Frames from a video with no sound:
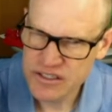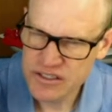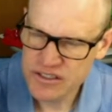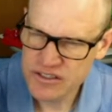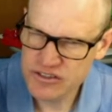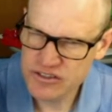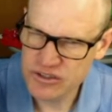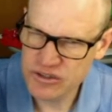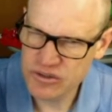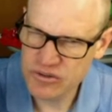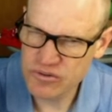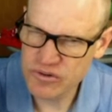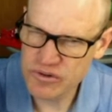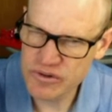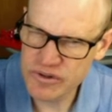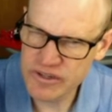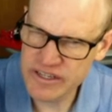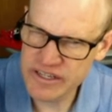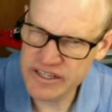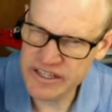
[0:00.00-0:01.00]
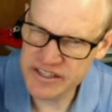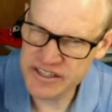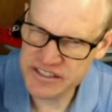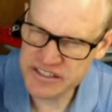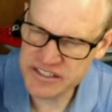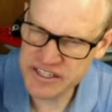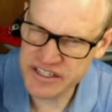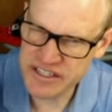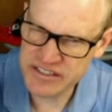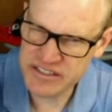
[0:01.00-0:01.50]
So in this
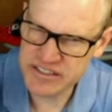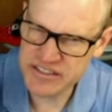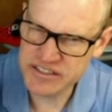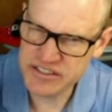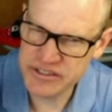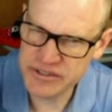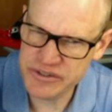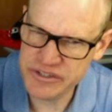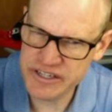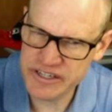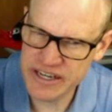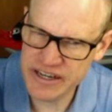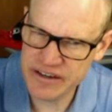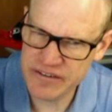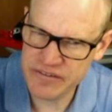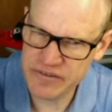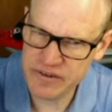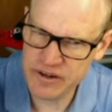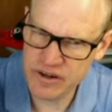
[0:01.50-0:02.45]
case, you can have